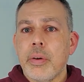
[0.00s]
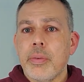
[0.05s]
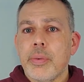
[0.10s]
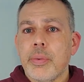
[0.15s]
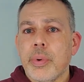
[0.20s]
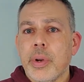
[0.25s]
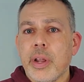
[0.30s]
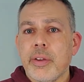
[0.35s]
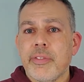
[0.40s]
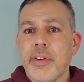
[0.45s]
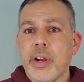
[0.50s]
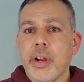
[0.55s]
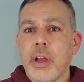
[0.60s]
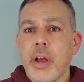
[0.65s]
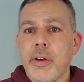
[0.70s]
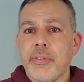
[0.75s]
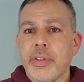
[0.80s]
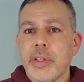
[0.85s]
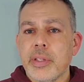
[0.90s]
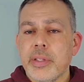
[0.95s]
What I very
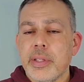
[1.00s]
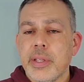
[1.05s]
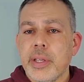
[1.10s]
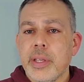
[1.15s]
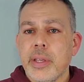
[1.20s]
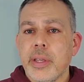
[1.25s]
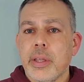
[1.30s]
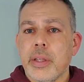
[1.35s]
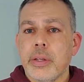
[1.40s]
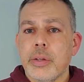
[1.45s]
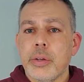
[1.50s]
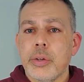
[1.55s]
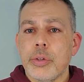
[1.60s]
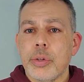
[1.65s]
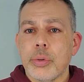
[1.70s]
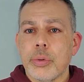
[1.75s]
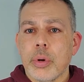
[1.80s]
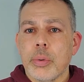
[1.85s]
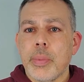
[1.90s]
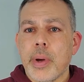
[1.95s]
often see in new
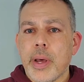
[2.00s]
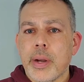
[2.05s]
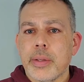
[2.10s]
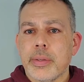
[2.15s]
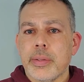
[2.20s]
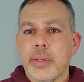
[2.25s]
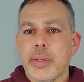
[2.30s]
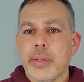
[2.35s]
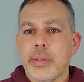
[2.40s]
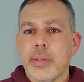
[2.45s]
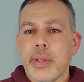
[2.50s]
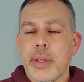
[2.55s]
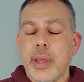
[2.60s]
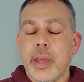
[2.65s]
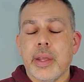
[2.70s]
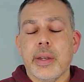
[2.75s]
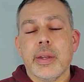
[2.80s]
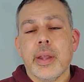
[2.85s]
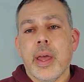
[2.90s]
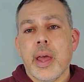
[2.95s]
roboticists
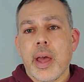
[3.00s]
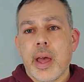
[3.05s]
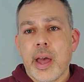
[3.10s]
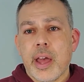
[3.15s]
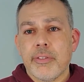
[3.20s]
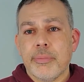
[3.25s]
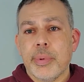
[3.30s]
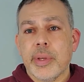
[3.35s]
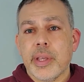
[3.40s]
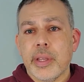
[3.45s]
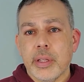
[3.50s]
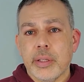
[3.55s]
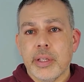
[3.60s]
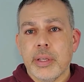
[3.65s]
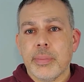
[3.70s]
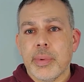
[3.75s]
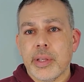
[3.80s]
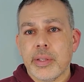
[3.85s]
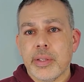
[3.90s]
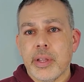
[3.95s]
and I've been guilty
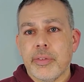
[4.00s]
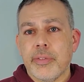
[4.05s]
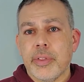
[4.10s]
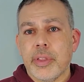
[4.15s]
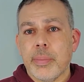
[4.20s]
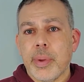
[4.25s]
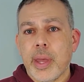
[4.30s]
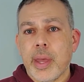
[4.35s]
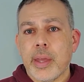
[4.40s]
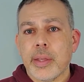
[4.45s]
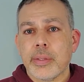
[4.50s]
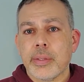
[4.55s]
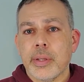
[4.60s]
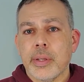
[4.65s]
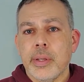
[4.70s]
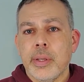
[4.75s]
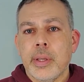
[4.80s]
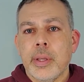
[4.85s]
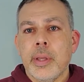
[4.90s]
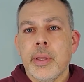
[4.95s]
myself in the past,
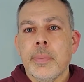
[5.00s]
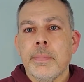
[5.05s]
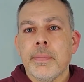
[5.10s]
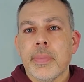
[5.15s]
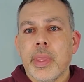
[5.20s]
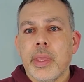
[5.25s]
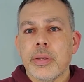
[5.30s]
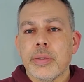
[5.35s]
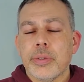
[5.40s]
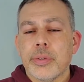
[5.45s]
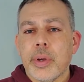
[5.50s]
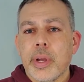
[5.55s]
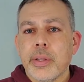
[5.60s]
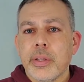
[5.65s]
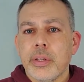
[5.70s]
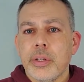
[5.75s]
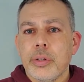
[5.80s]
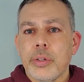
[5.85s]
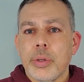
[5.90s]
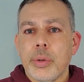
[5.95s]
is trying to
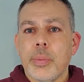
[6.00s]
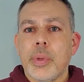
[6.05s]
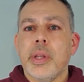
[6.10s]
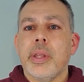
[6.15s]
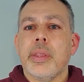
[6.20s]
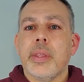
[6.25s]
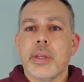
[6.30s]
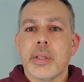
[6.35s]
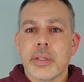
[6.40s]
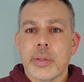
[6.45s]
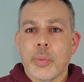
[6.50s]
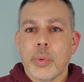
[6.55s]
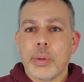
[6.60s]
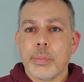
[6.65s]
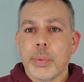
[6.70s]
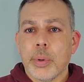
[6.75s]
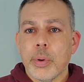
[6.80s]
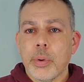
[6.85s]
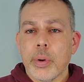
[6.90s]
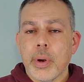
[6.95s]
do too many things in one
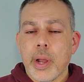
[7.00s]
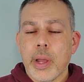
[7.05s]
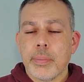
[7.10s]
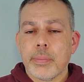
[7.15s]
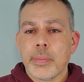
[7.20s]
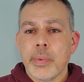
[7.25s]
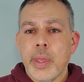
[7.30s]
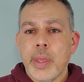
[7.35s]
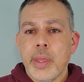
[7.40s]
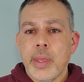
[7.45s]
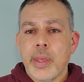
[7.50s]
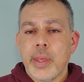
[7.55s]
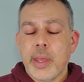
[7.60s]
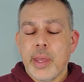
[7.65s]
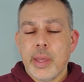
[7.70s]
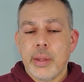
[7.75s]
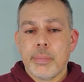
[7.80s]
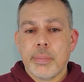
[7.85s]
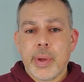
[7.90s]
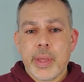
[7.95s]
program.
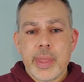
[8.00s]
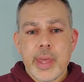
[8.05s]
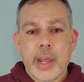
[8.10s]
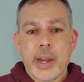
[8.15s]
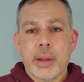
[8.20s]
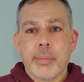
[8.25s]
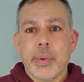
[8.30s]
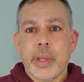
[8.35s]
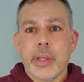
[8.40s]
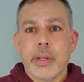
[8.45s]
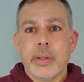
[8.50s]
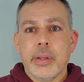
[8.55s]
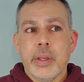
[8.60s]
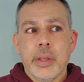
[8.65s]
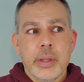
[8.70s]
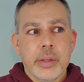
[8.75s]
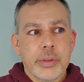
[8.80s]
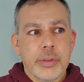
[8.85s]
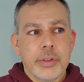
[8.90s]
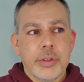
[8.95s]
And by that I mean,
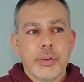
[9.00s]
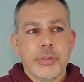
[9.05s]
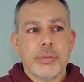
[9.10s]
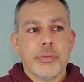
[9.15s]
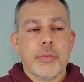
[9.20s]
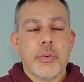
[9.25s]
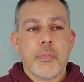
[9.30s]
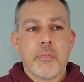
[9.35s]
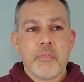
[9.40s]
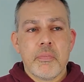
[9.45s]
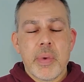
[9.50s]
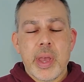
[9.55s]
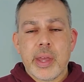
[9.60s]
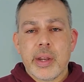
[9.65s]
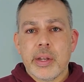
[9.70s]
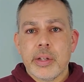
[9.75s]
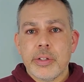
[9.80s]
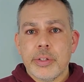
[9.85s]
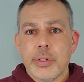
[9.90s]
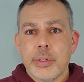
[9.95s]
you've
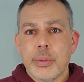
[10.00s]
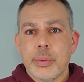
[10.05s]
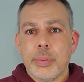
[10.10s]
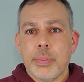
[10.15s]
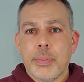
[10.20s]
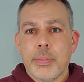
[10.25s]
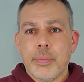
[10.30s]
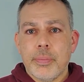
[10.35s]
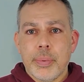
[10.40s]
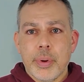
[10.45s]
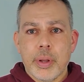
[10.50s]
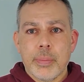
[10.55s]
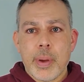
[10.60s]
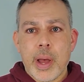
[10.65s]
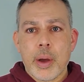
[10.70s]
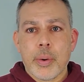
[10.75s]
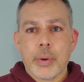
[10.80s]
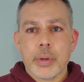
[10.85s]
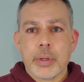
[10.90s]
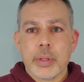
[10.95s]
managed to put
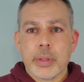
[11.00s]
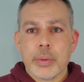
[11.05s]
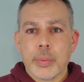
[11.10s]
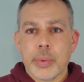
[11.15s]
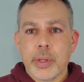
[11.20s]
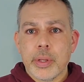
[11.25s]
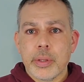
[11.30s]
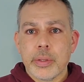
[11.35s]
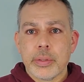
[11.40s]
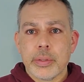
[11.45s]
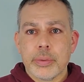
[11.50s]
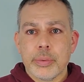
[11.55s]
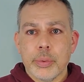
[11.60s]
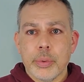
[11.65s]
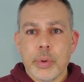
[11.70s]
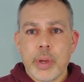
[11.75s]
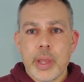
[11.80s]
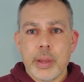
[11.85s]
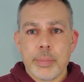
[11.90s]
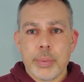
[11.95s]
power to the wheels
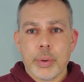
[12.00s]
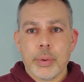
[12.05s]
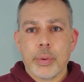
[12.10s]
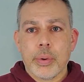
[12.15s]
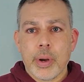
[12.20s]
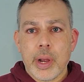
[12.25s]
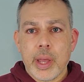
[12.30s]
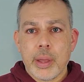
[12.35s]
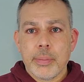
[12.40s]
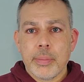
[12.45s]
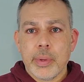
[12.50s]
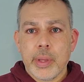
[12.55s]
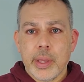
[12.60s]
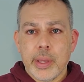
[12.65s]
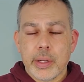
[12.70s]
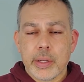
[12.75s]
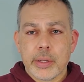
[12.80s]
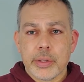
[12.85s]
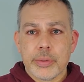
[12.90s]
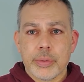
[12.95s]
through a program
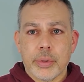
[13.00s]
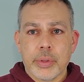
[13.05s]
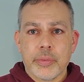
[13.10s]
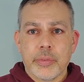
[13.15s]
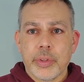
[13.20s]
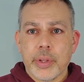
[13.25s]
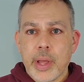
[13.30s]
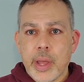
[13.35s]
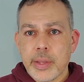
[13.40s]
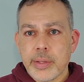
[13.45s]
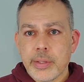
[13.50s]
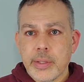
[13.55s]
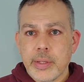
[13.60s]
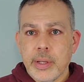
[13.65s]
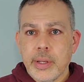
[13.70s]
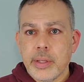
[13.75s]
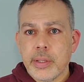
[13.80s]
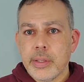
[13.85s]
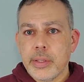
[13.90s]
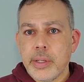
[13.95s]
and control the velocity
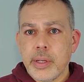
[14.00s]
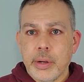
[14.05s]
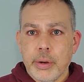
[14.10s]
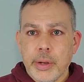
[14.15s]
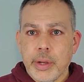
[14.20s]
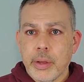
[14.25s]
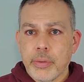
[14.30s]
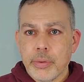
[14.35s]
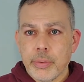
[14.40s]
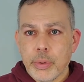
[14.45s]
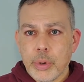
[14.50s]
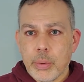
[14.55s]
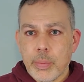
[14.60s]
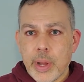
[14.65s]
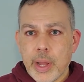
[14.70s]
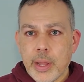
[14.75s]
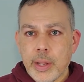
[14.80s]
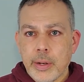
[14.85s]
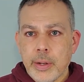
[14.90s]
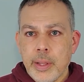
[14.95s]
and steering of the
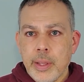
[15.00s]
robot.